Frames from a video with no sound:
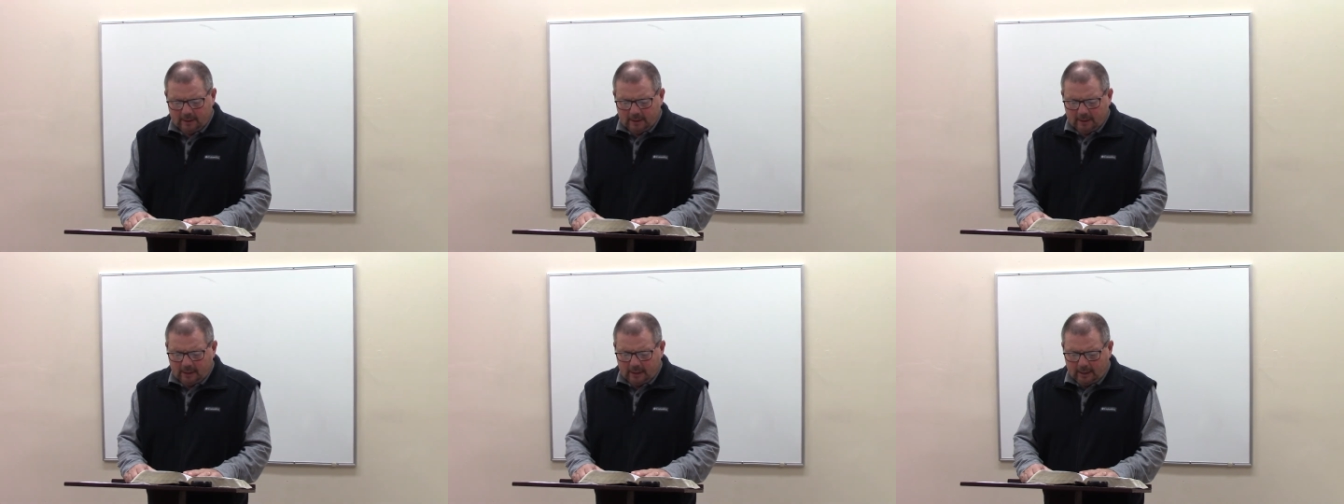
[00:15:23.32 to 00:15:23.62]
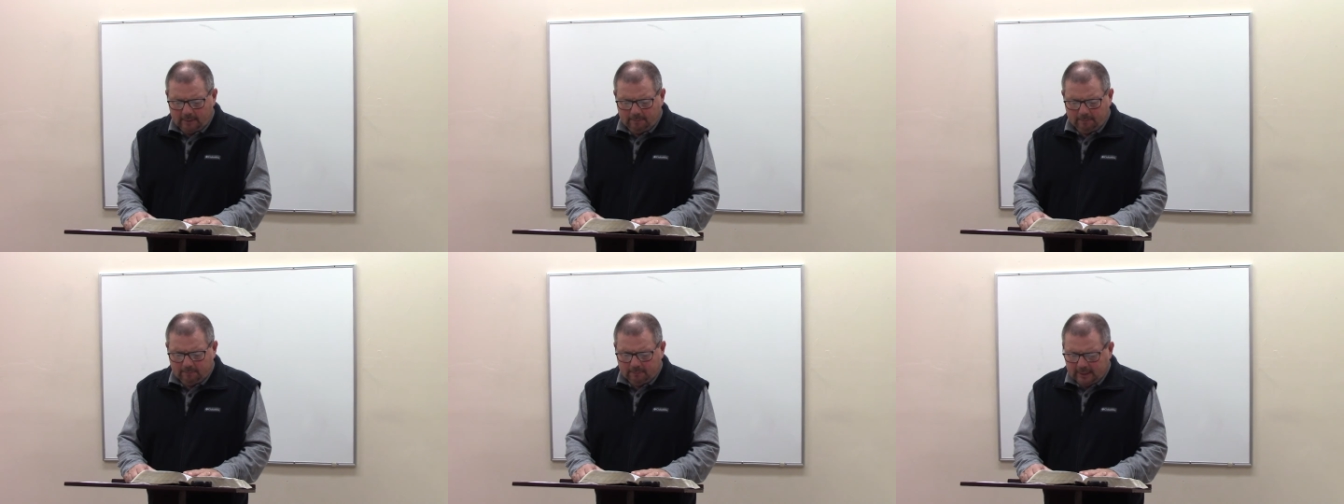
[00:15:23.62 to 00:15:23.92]

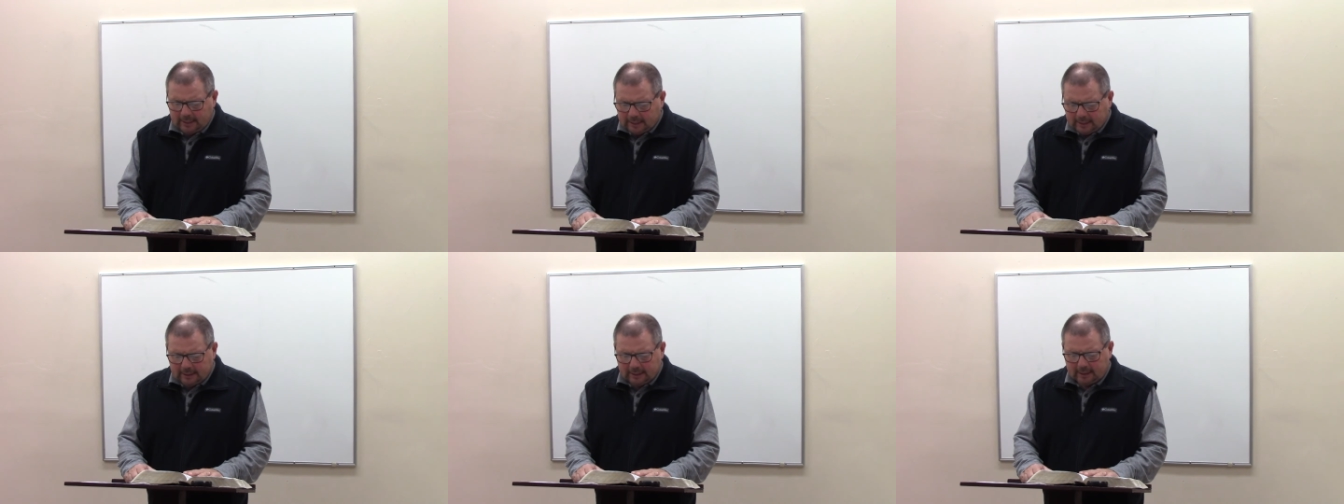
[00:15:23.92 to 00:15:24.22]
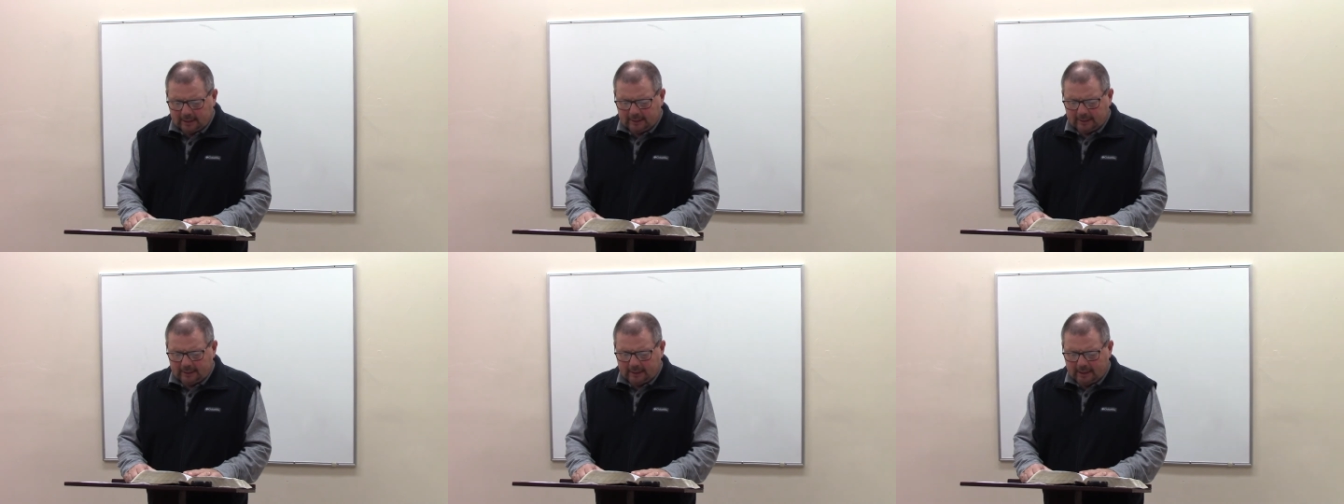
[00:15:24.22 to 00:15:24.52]
At
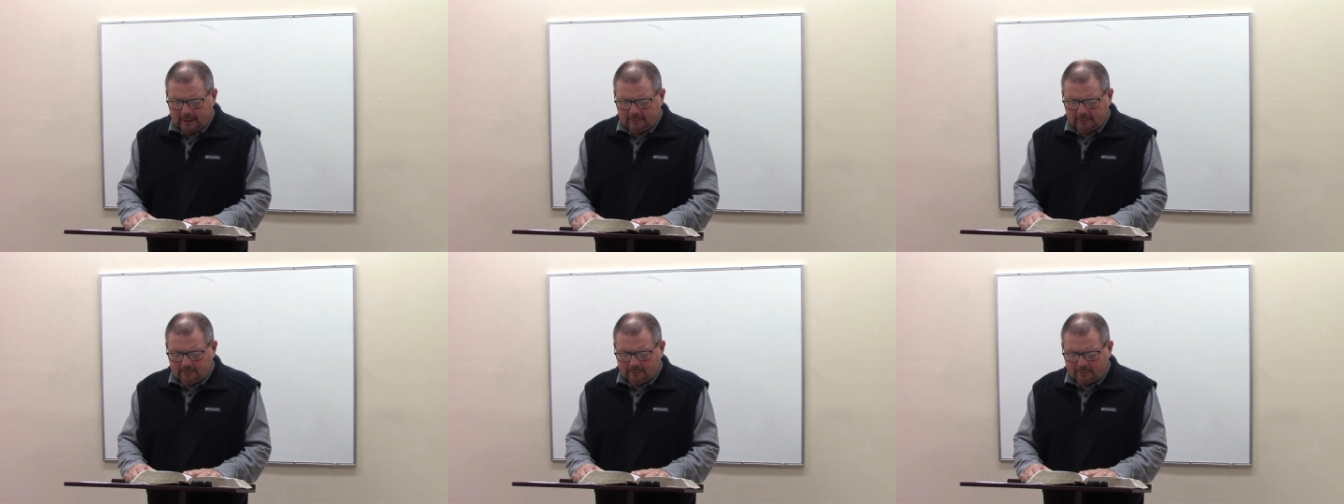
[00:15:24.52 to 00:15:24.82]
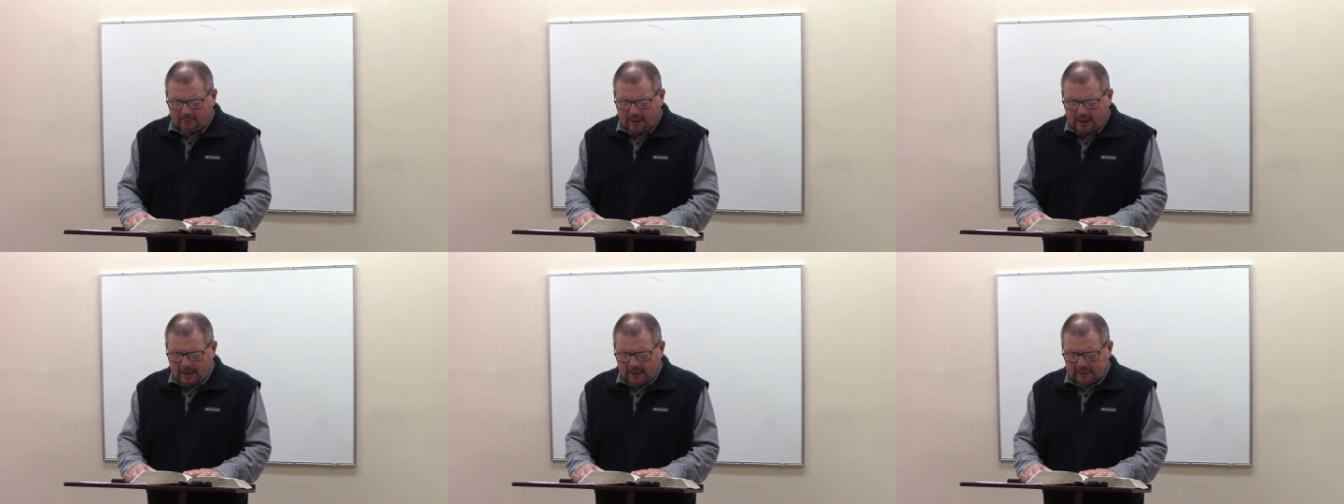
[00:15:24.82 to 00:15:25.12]
midnight I will
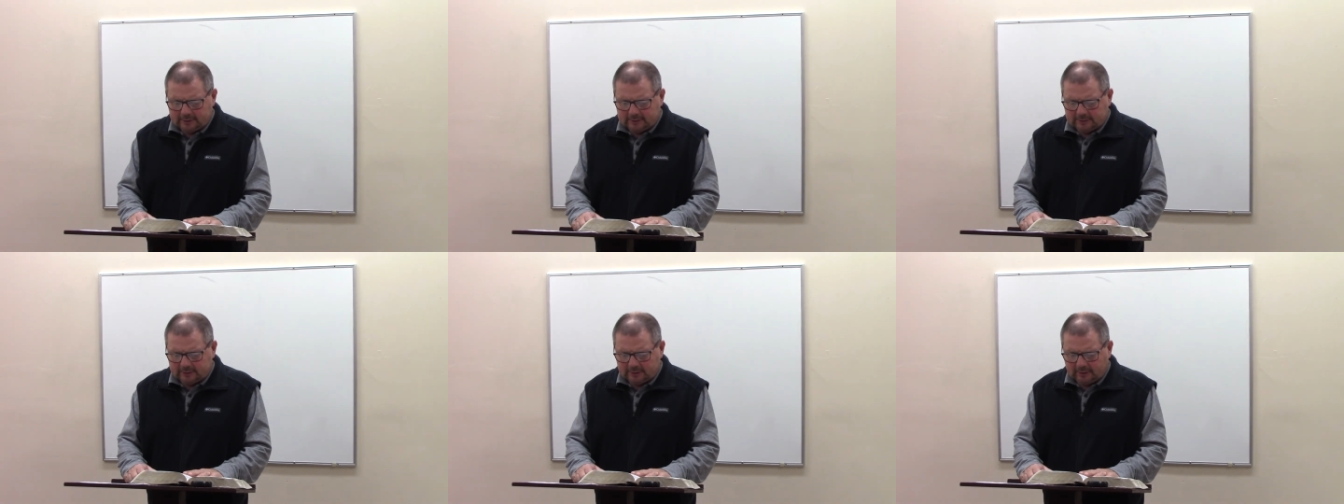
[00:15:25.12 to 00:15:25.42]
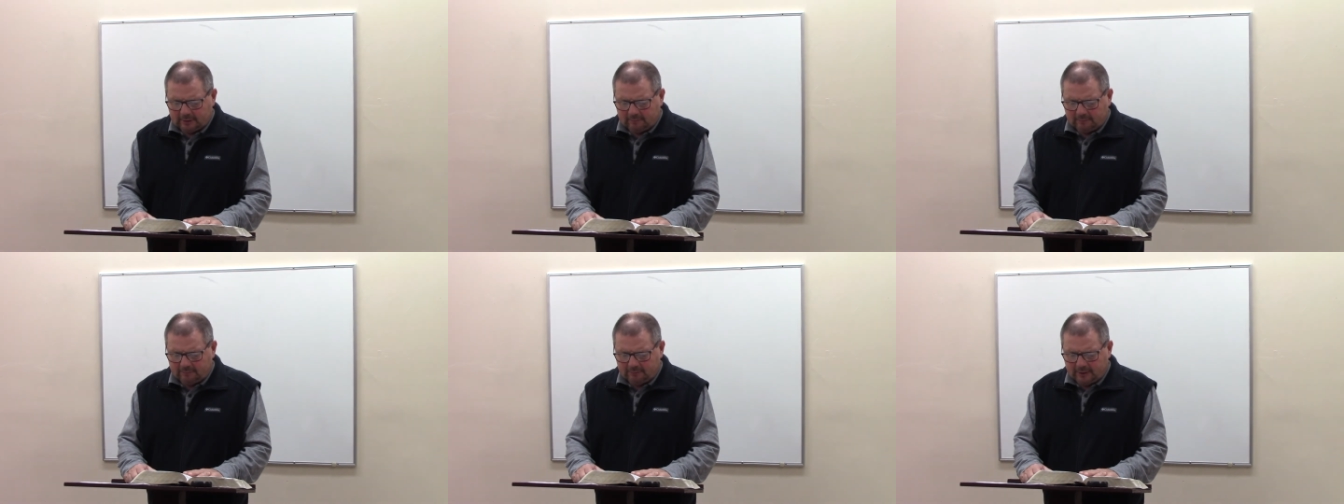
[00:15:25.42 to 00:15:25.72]
rise to
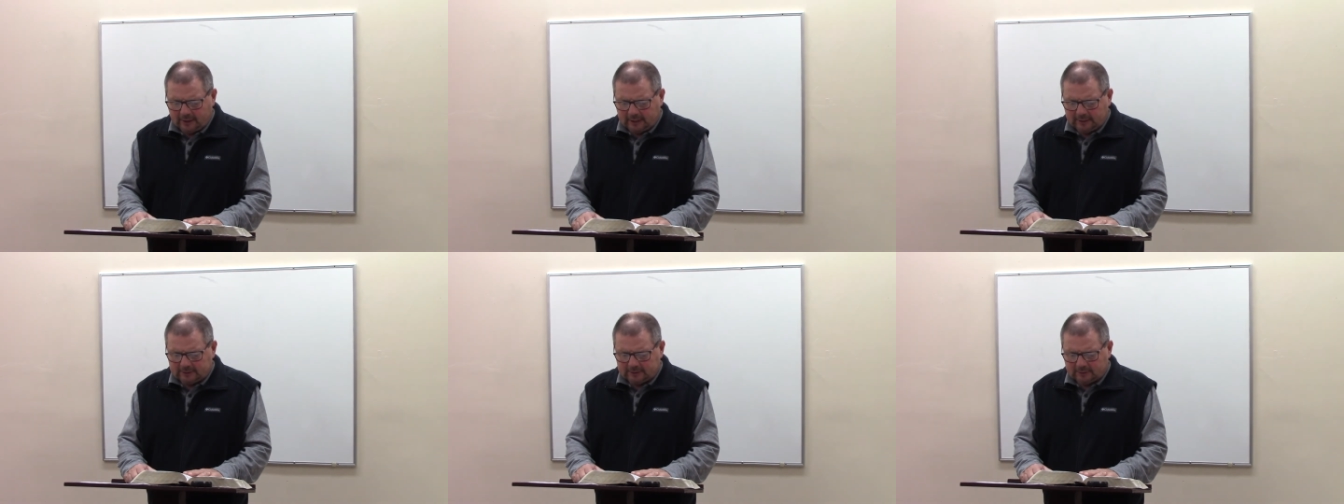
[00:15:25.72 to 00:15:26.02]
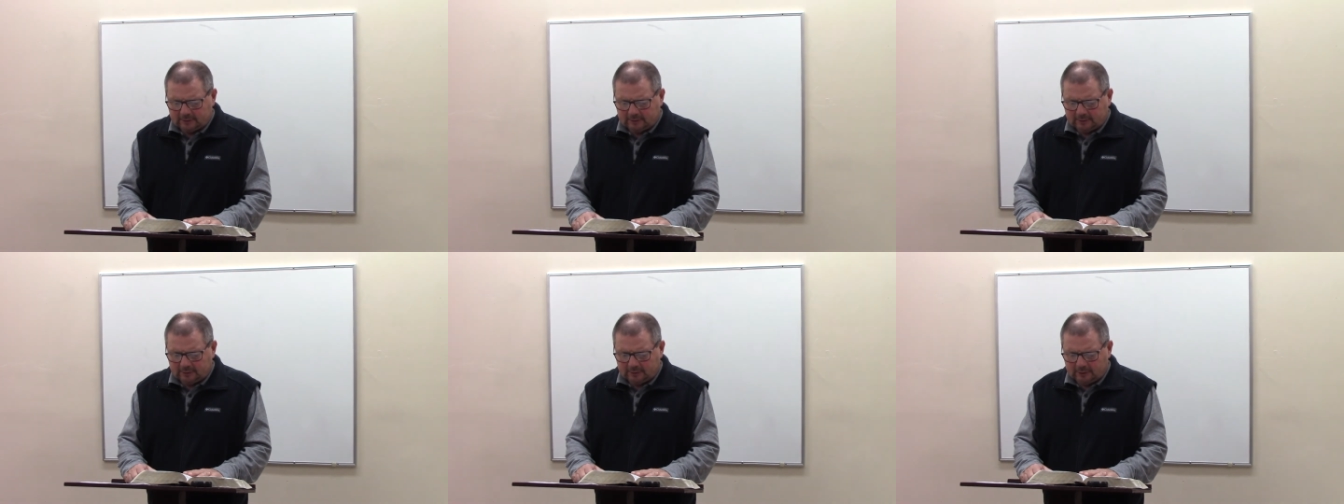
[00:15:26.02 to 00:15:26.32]
give thanks
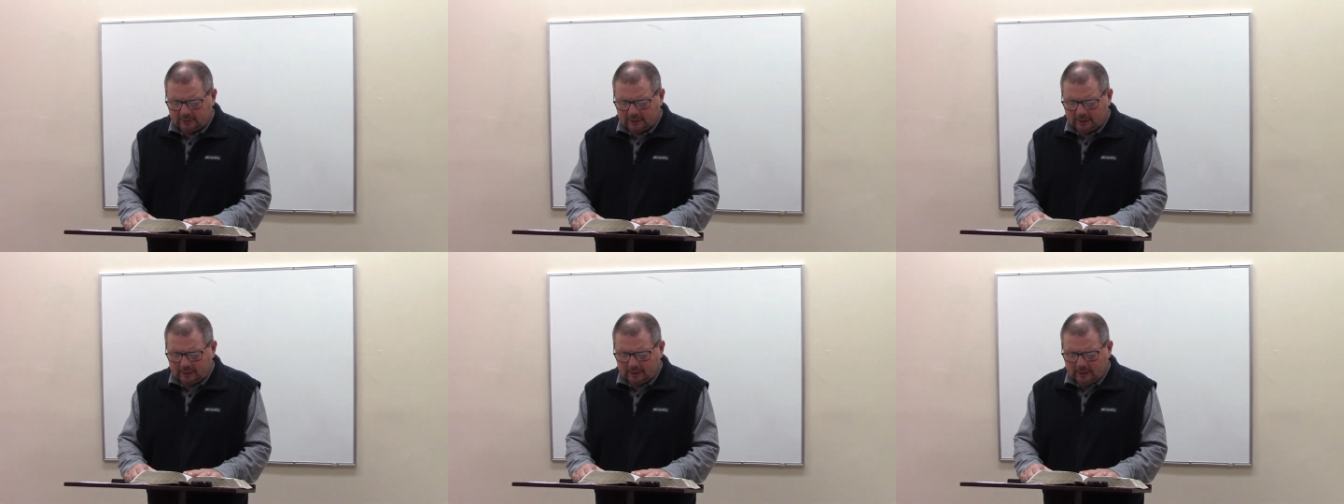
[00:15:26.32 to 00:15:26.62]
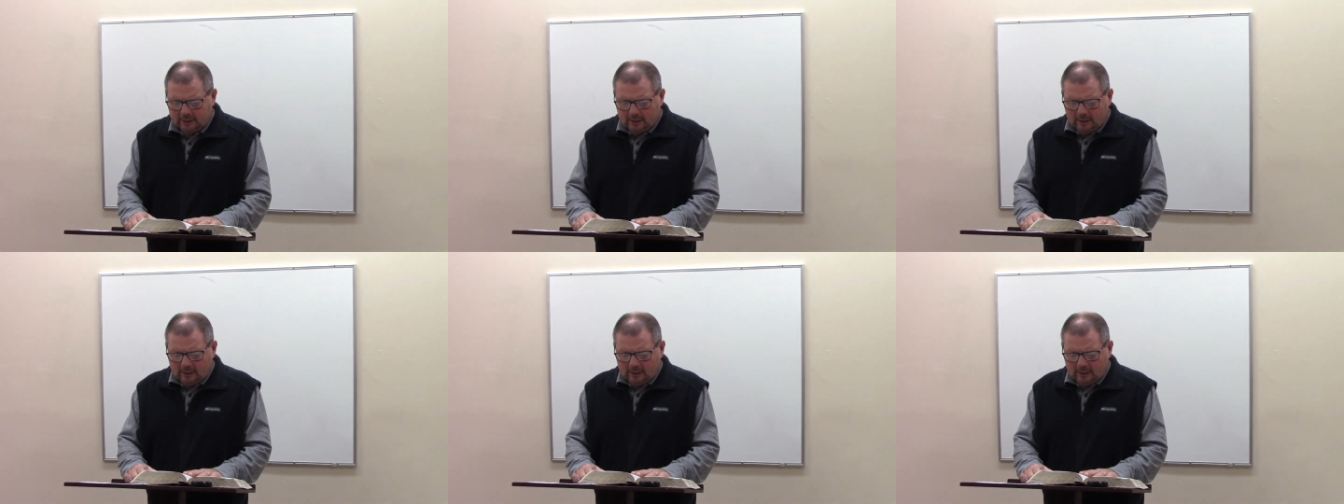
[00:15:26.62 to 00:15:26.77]
unto thee